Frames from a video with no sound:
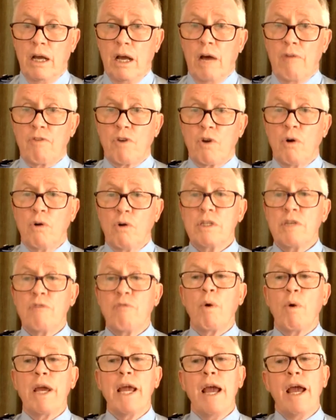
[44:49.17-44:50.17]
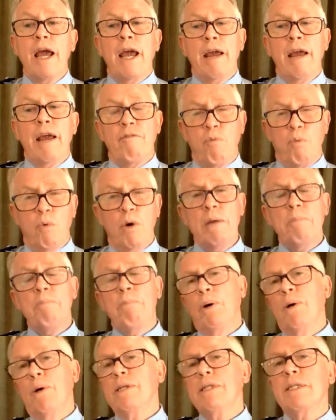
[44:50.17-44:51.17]
Of course, if we
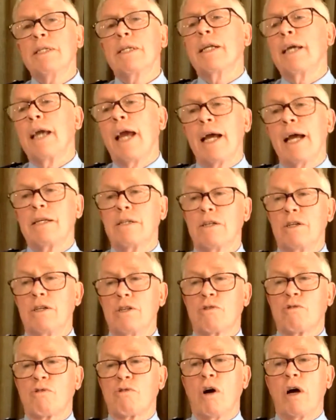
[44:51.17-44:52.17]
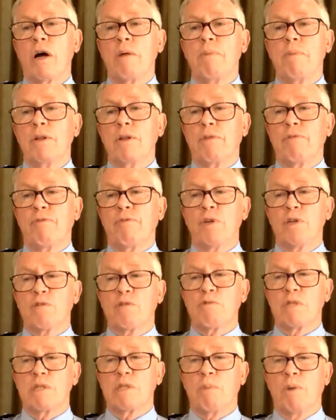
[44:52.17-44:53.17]
personally had to describe the first
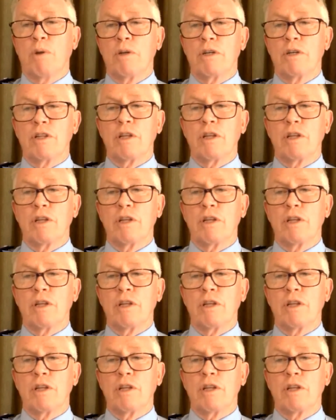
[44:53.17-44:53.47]
responder